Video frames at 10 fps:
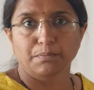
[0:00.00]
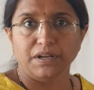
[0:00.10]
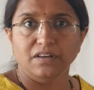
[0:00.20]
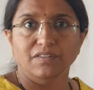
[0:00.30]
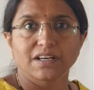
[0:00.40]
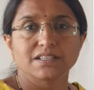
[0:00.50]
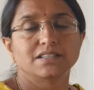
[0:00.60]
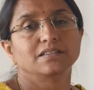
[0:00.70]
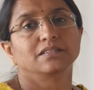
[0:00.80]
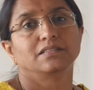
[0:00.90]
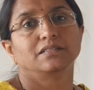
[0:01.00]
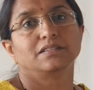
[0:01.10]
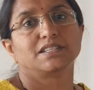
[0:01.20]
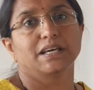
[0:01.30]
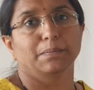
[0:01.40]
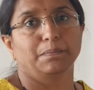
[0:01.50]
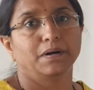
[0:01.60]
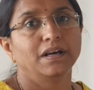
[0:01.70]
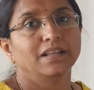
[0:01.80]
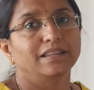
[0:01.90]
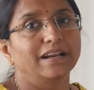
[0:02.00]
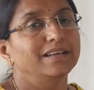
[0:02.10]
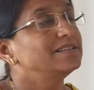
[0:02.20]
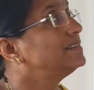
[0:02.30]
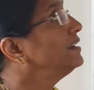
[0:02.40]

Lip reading: previous step. That is